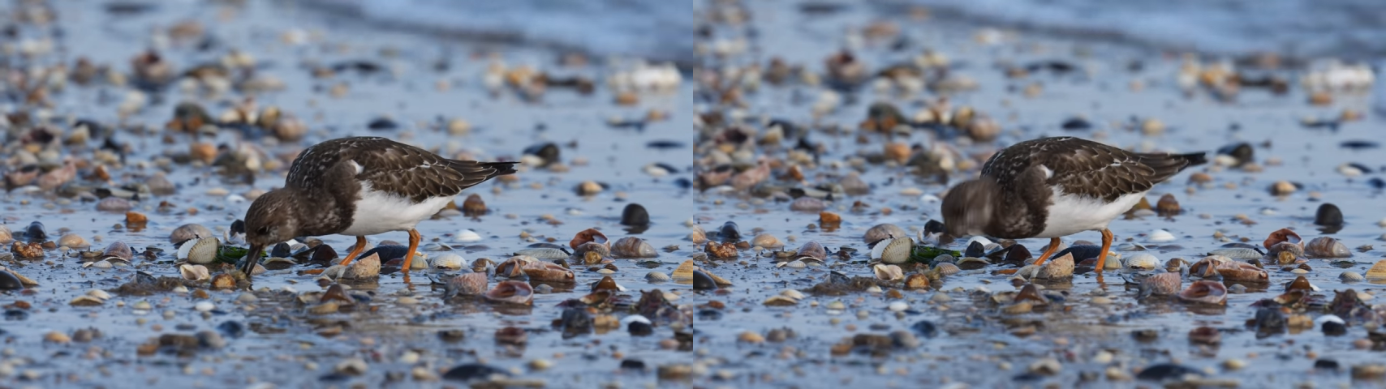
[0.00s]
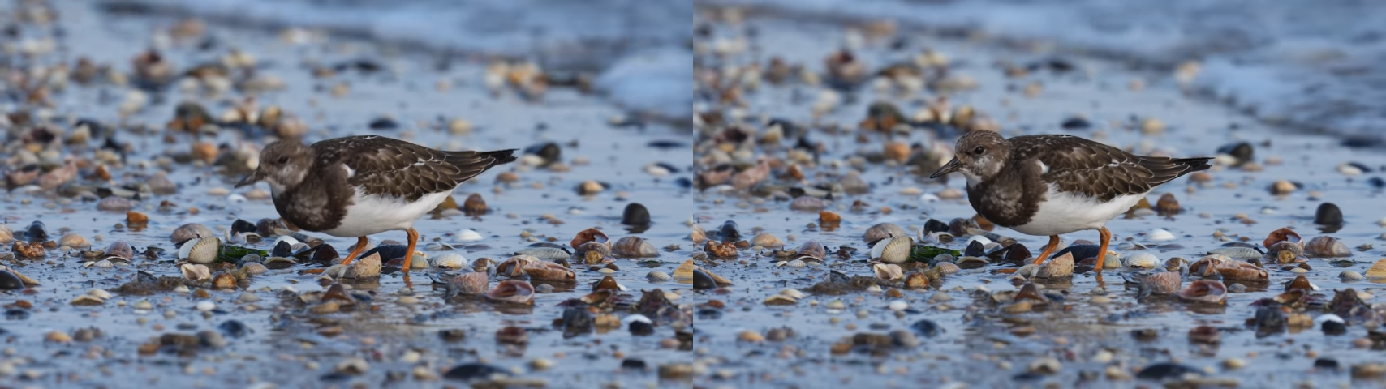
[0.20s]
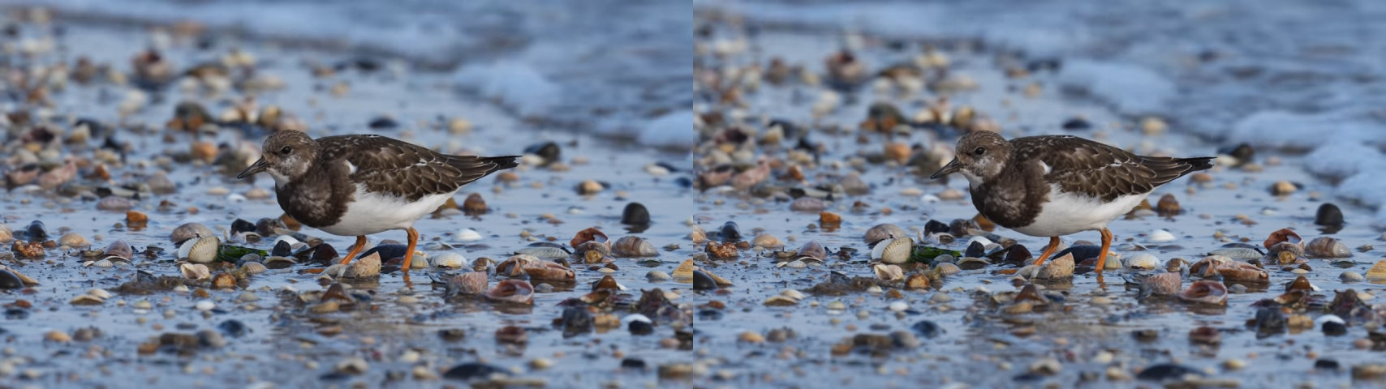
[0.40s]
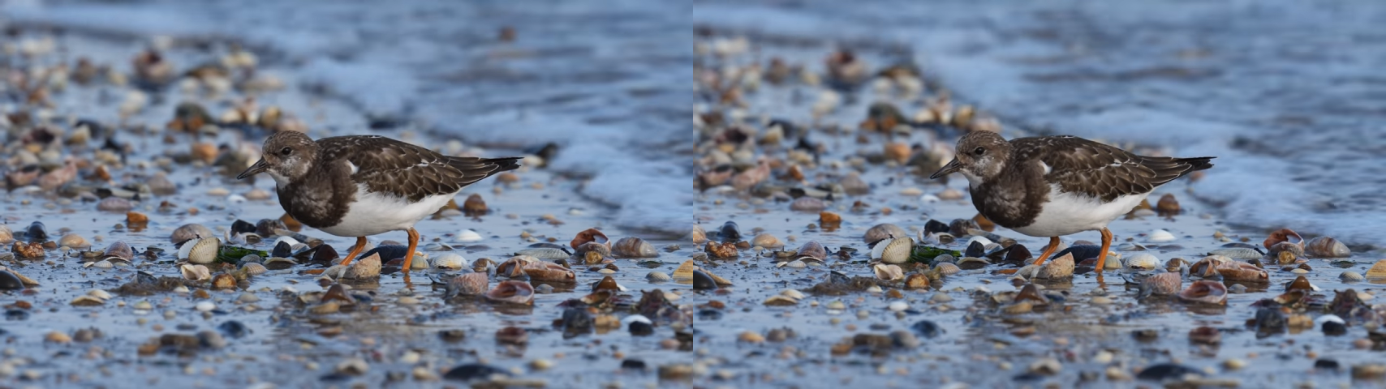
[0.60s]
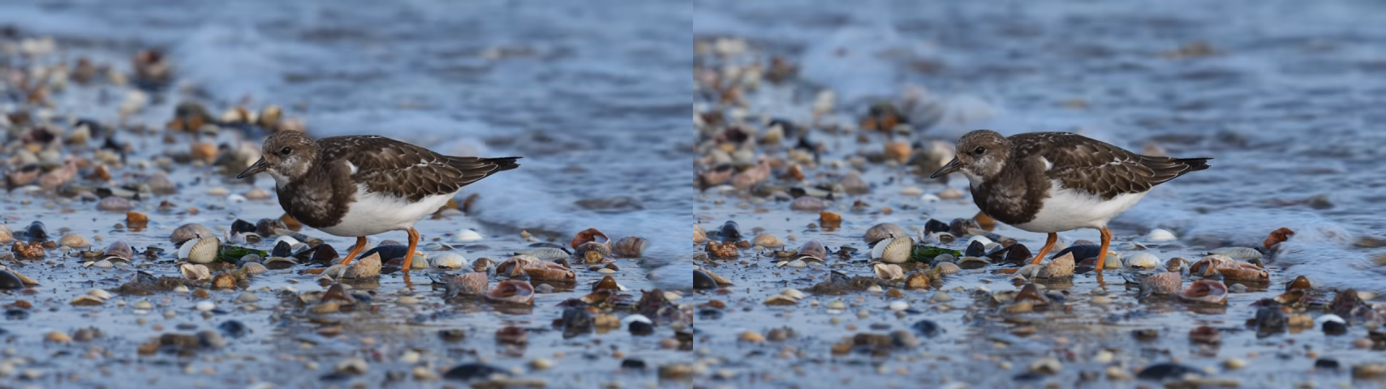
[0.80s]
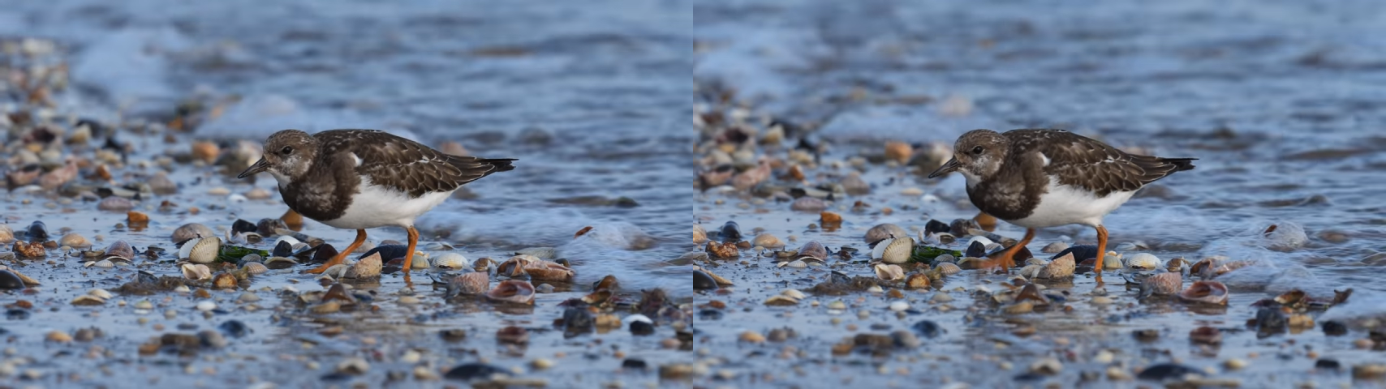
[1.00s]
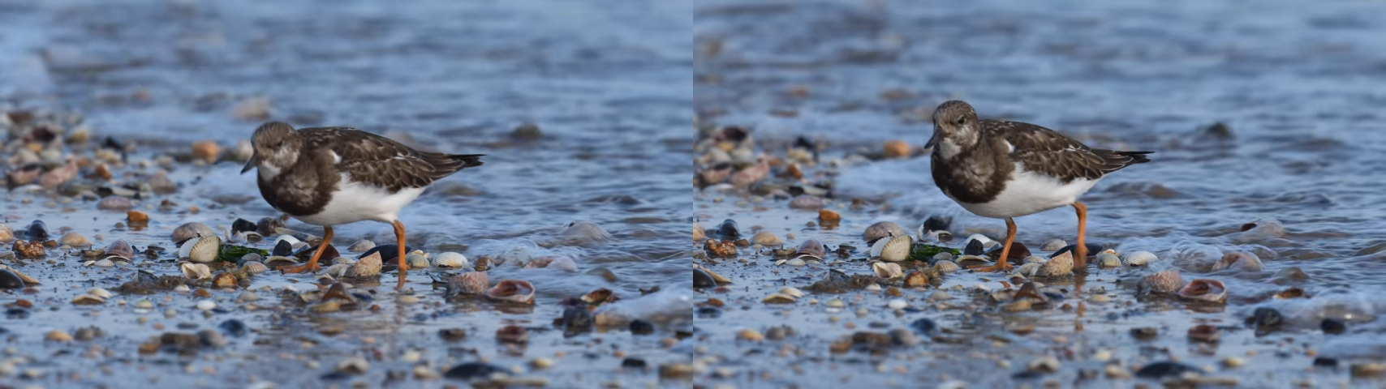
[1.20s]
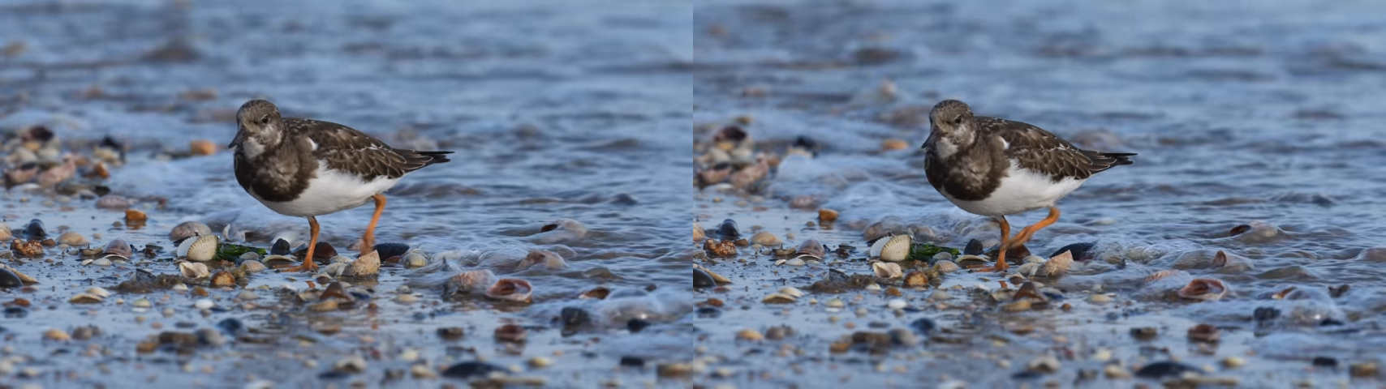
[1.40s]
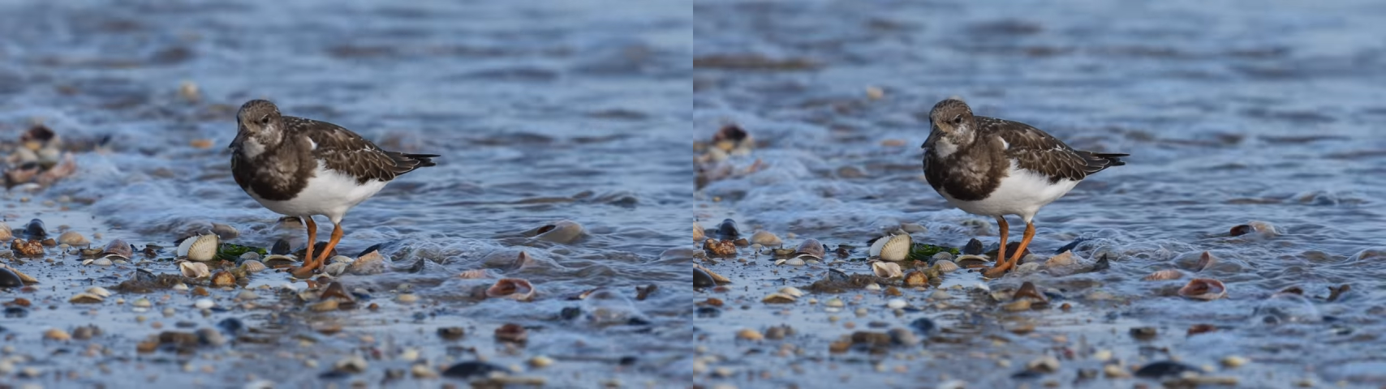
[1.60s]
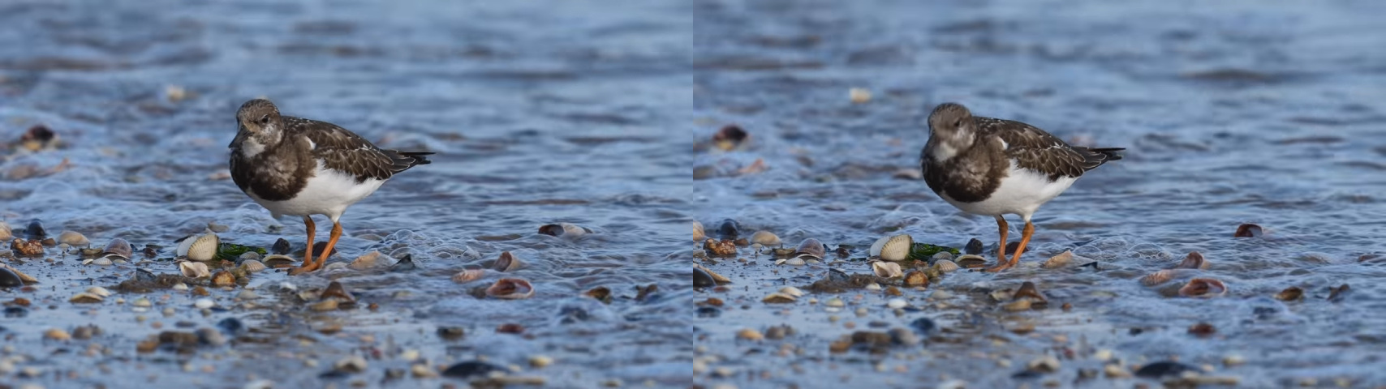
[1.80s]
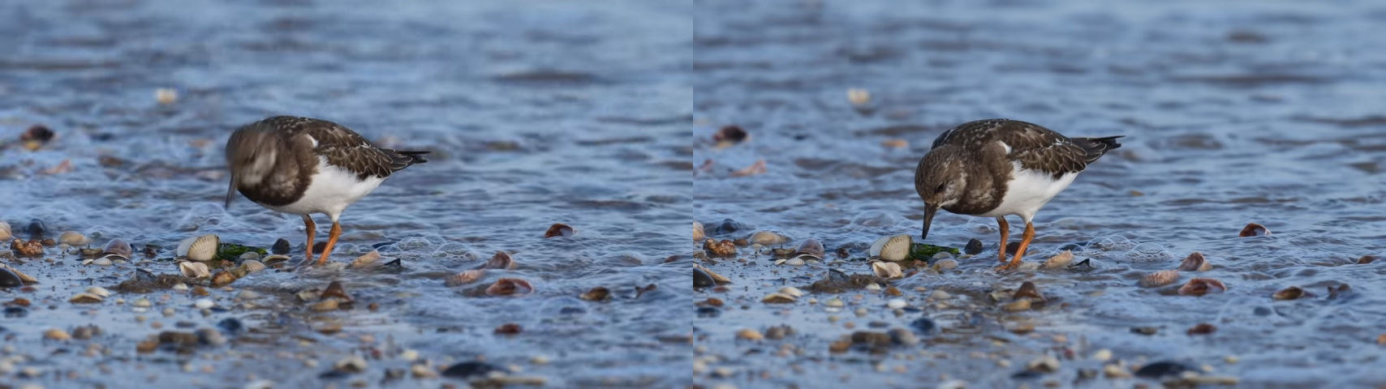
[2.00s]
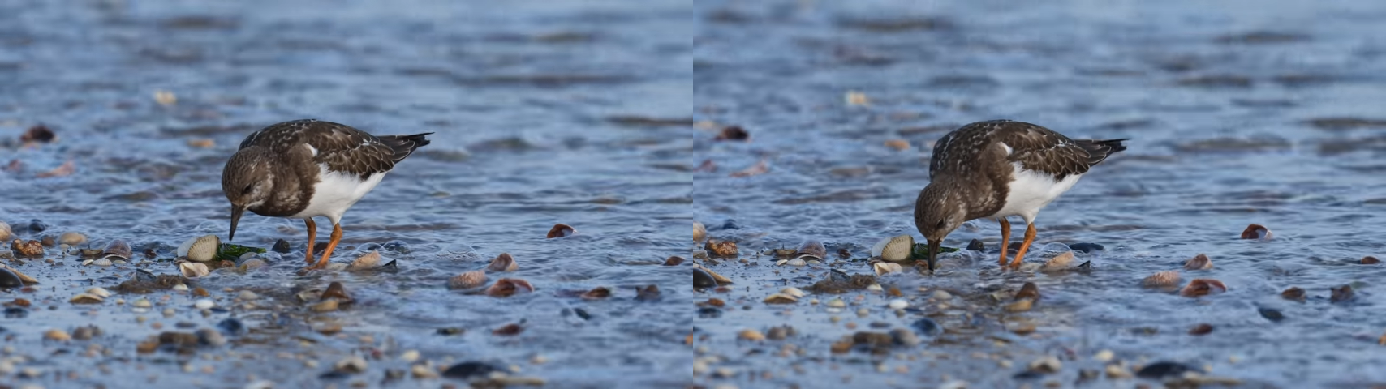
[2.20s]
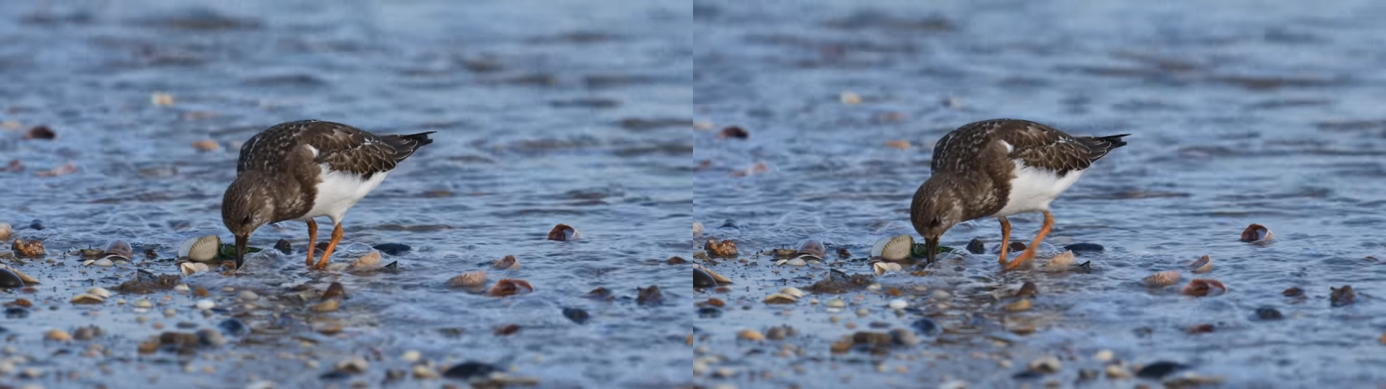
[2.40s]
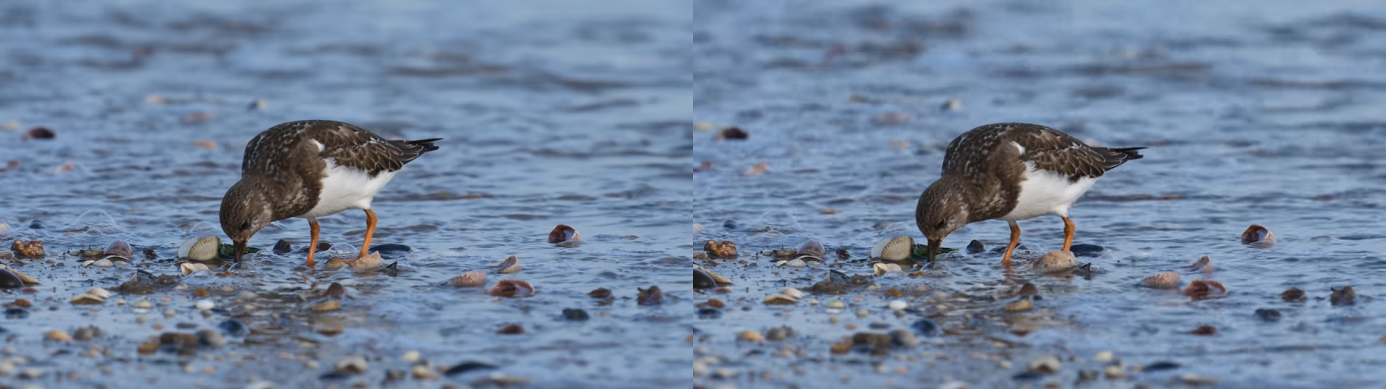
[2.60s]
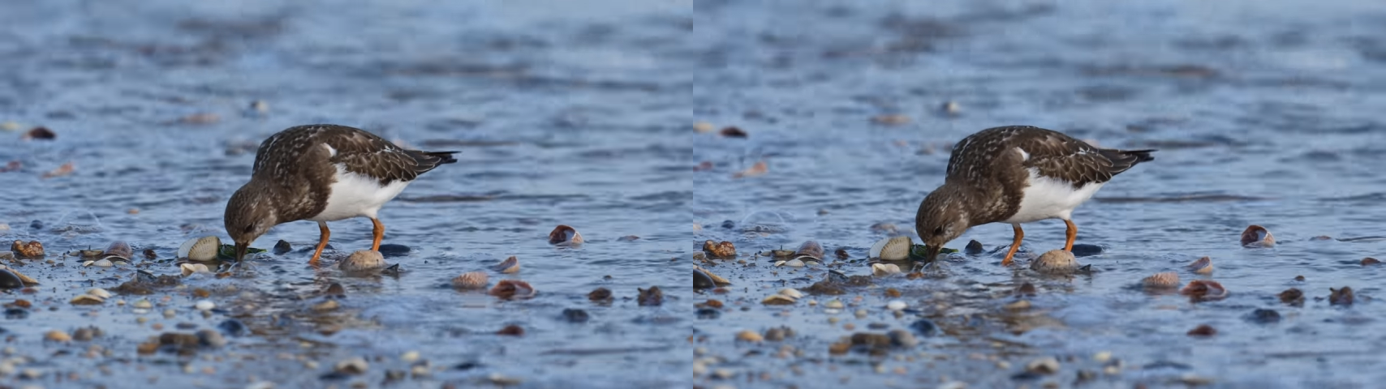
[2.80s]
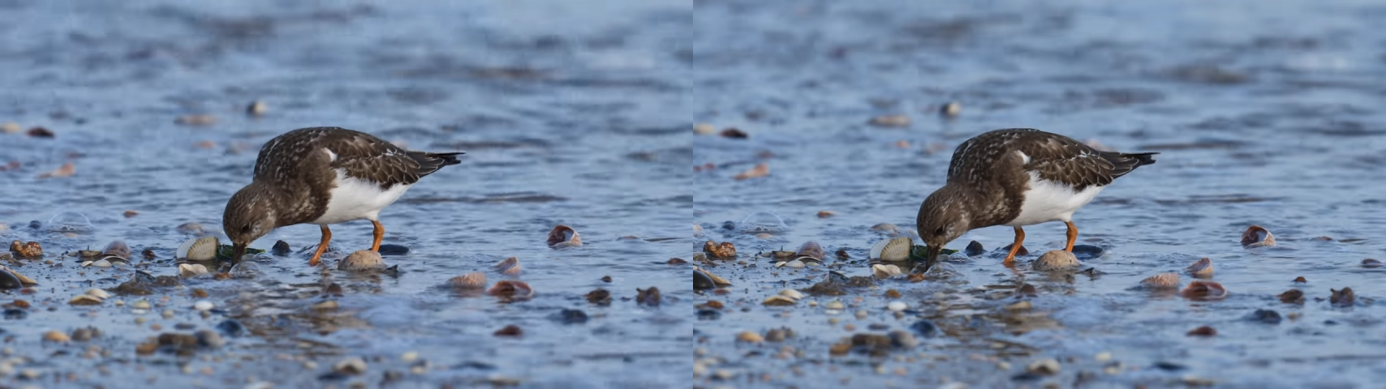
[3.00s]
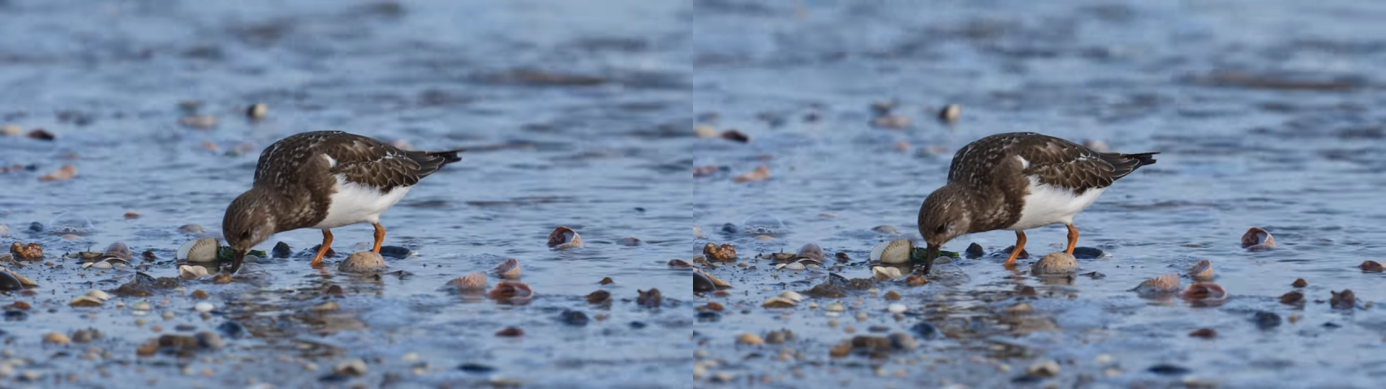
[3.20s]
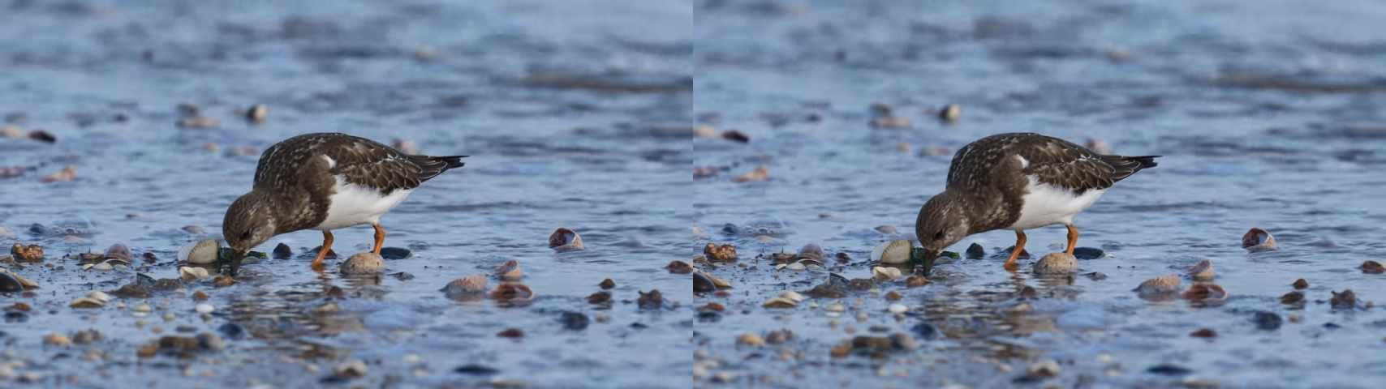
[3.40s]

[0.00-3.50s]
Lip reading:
[unreadable: no face in view]